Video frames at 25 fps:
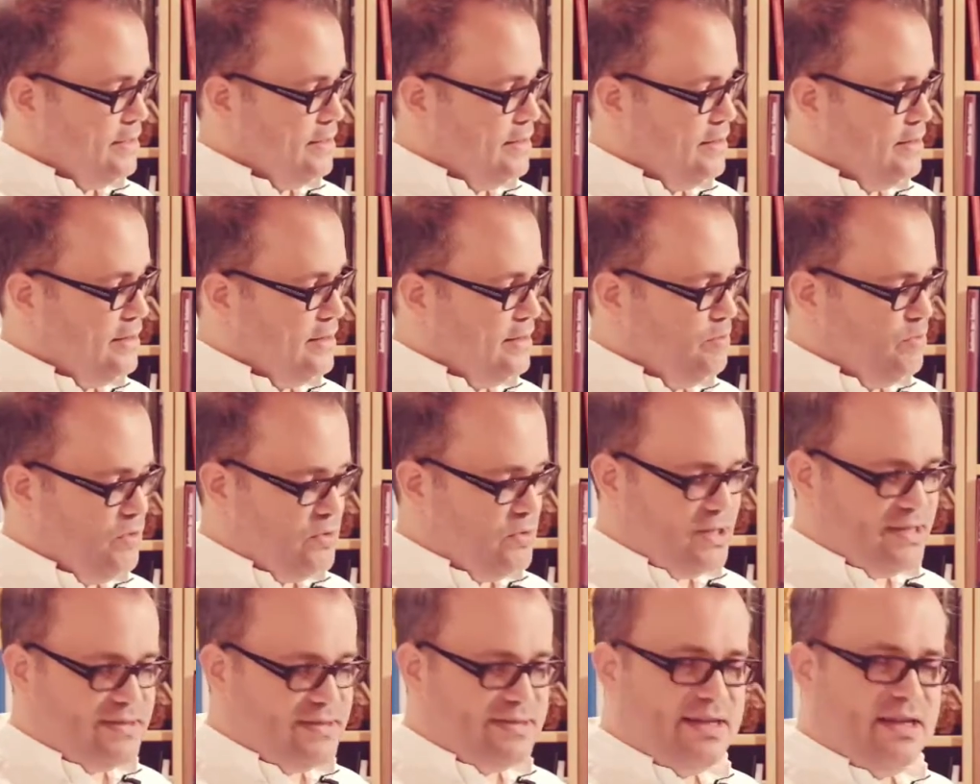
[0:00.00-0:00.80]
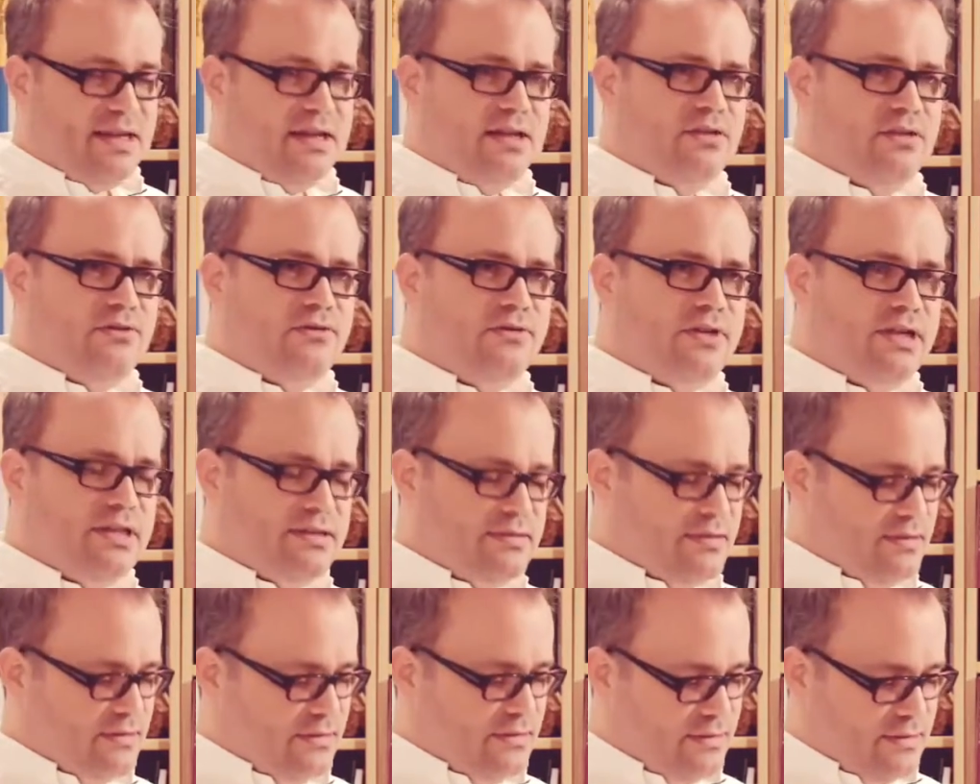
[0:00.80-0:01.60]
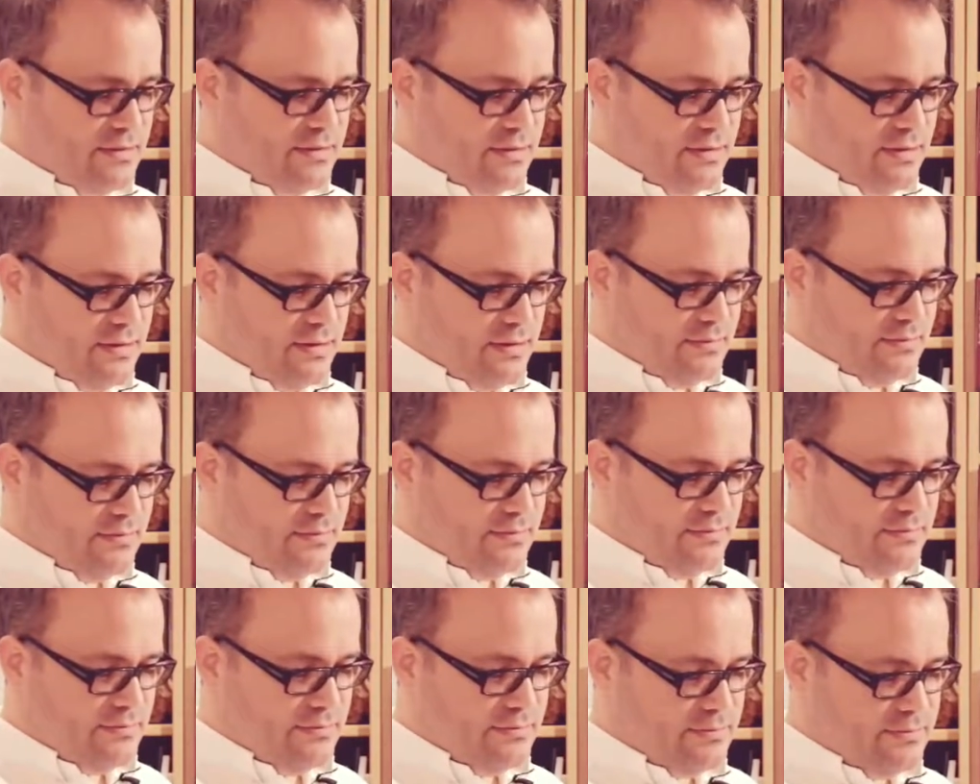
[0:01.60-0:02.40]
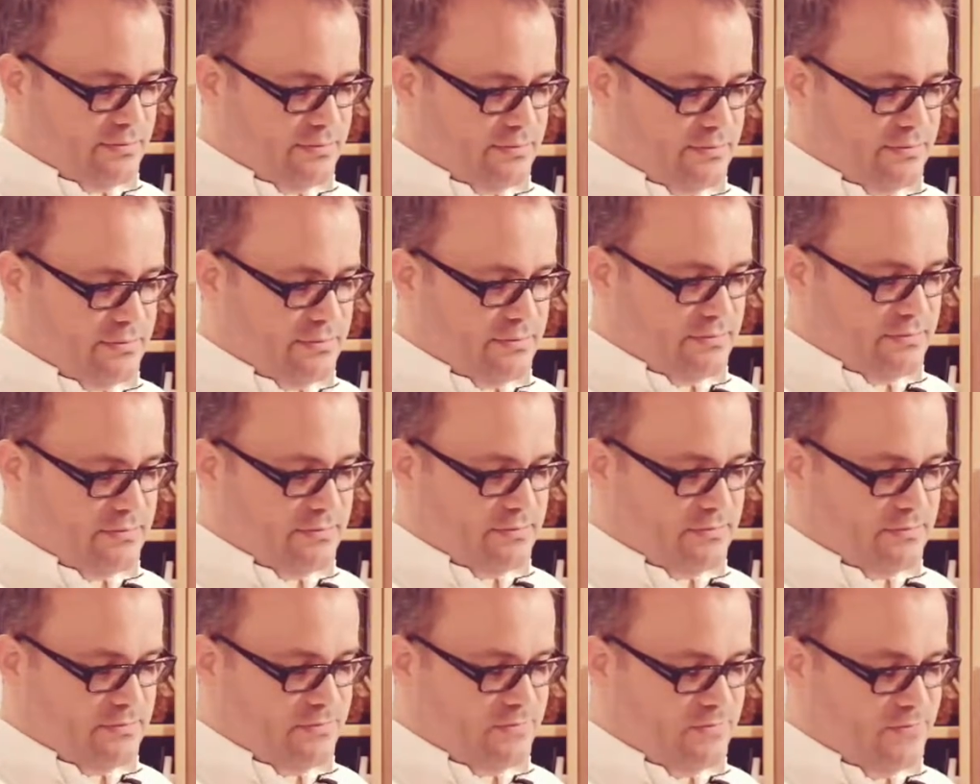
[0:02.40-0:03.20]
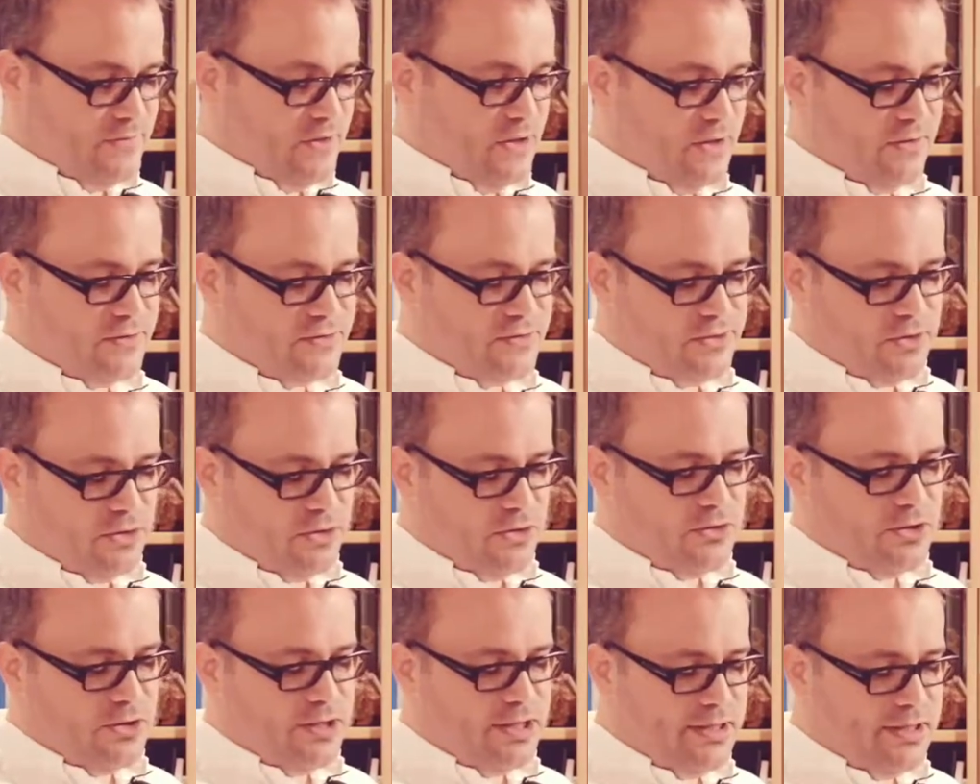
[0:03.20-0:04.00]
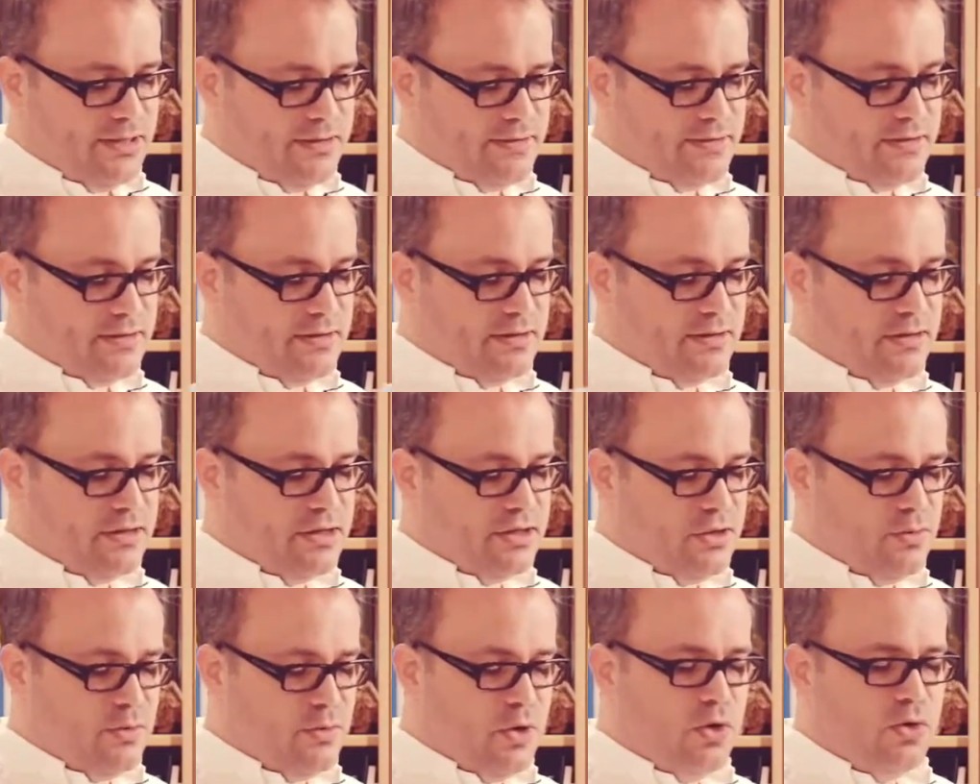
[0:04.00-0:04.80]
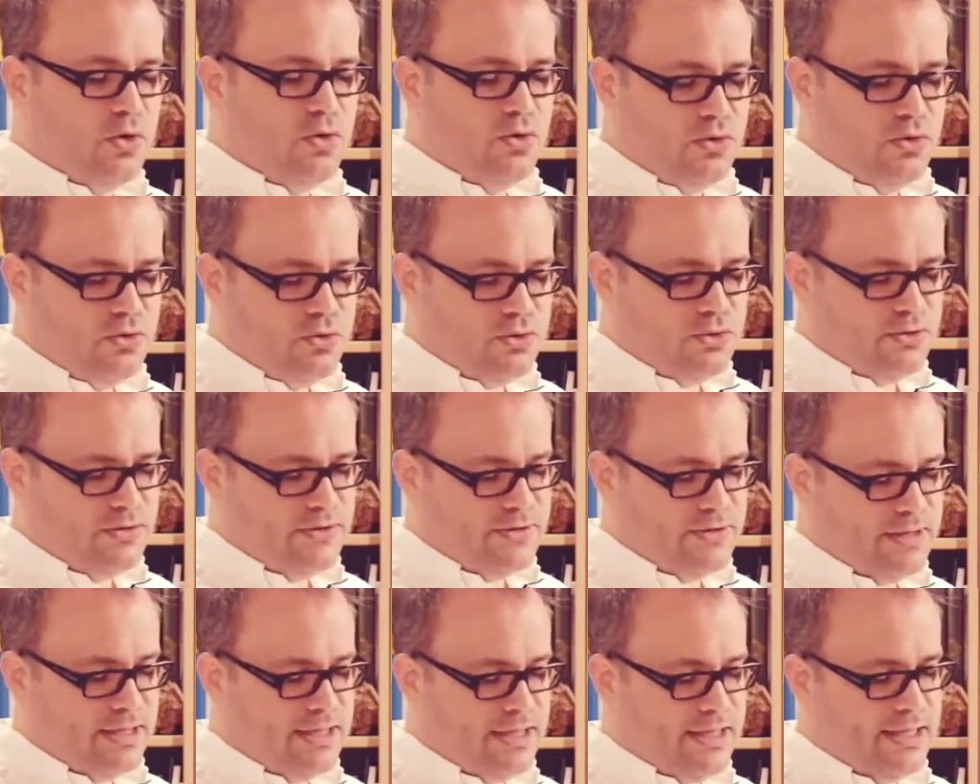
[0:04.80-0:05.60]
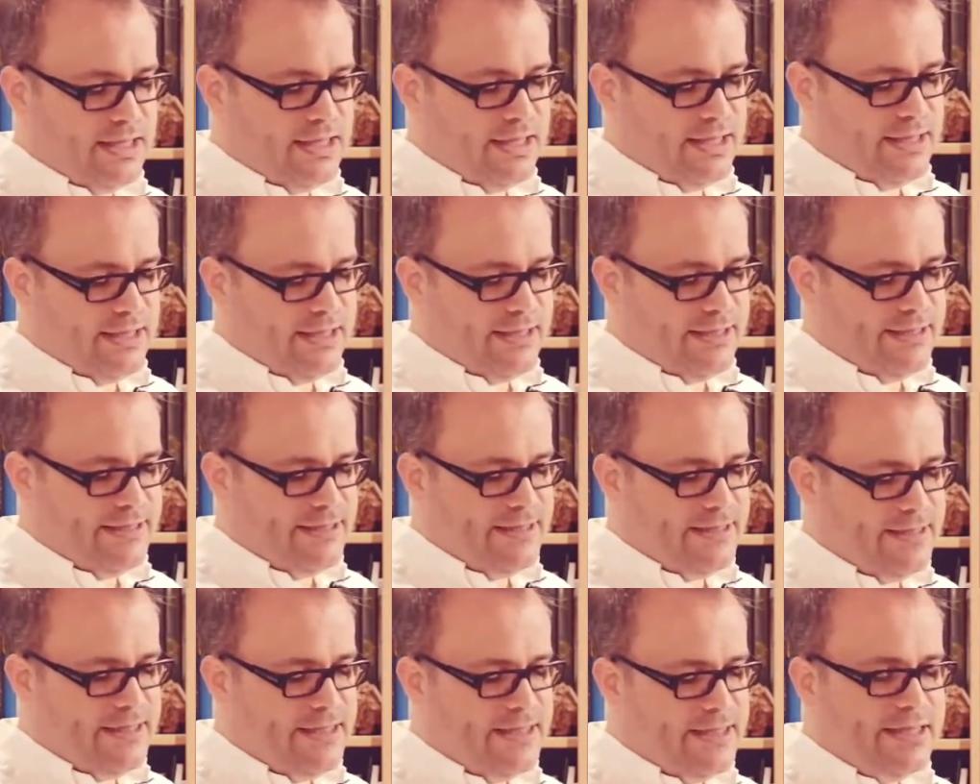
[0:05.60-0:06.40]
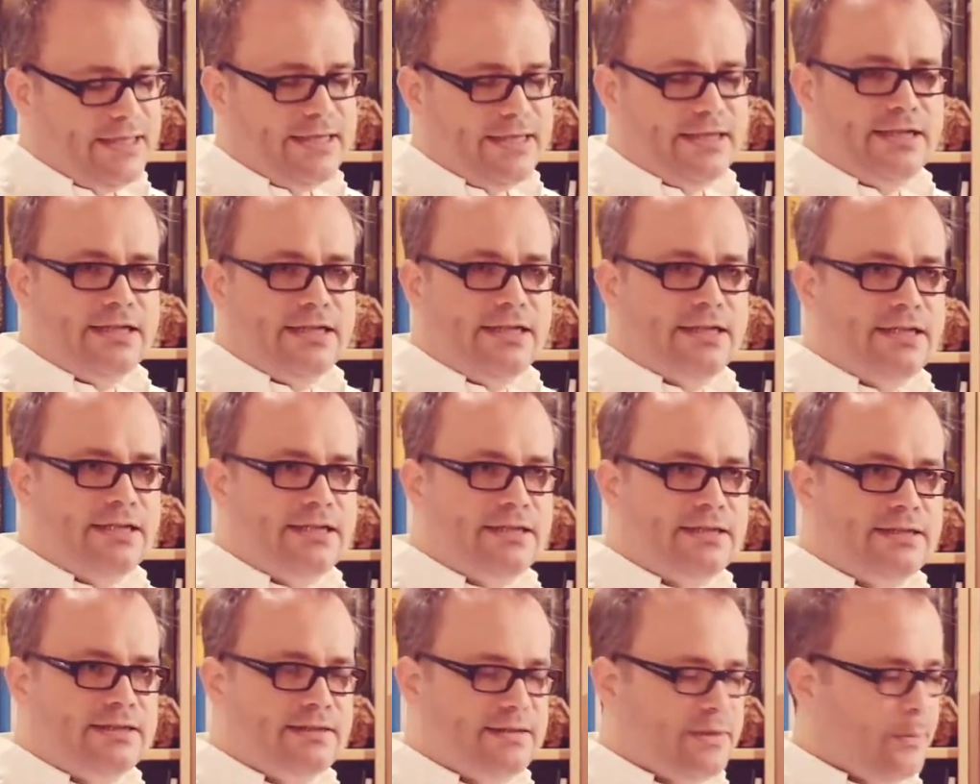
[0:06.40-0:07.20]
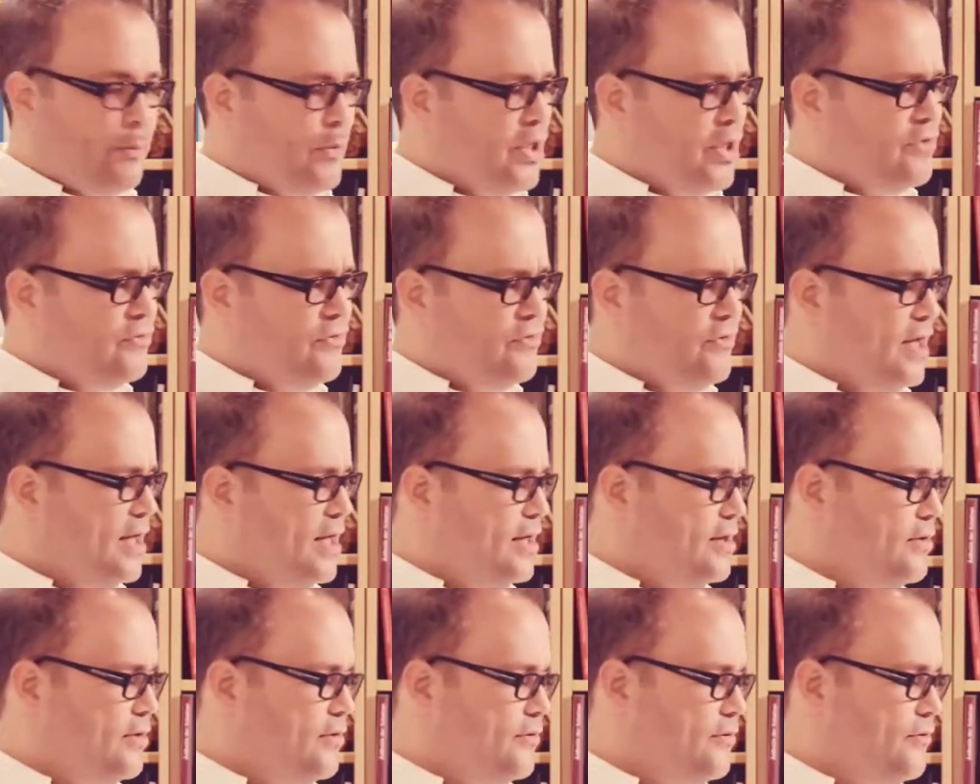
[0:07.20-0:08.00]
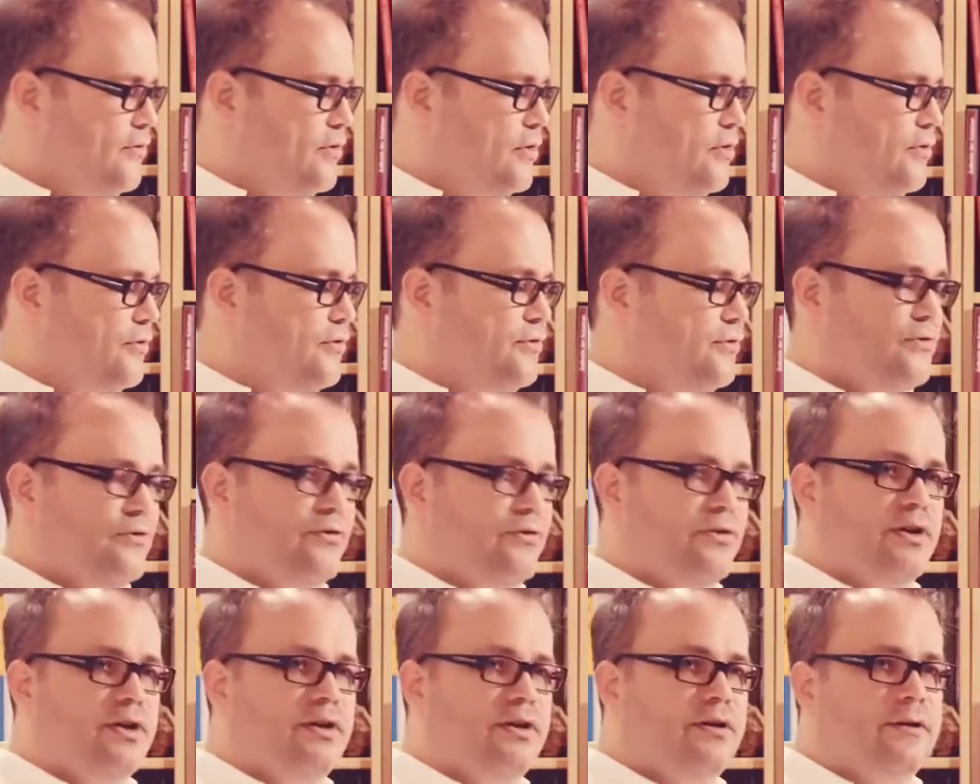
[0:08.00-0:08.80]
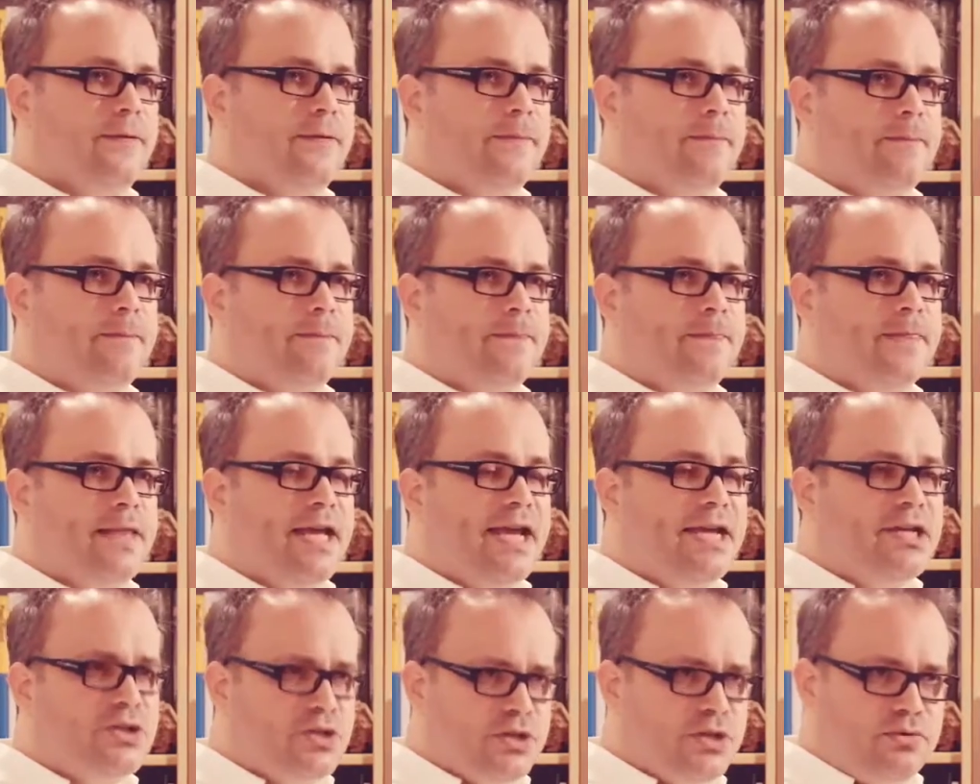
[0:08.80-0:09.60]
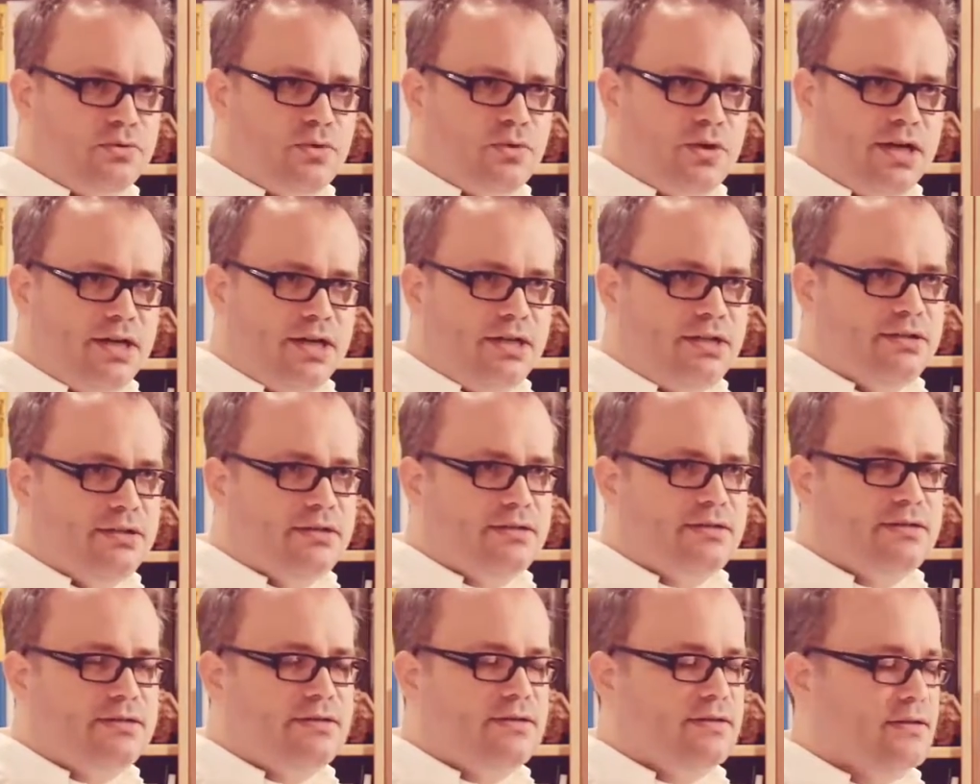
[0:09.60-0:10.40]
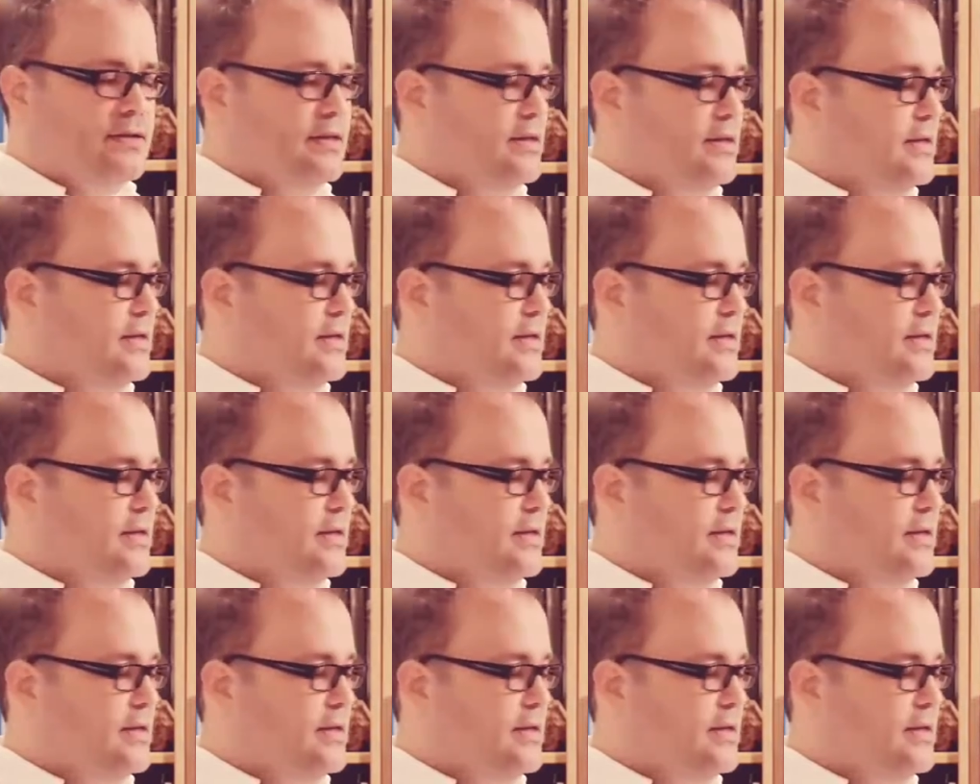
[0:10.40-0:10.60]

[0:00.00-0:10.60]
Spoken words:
the book itself, it's full of stories and quotes, and he is a big fan of ancient writers.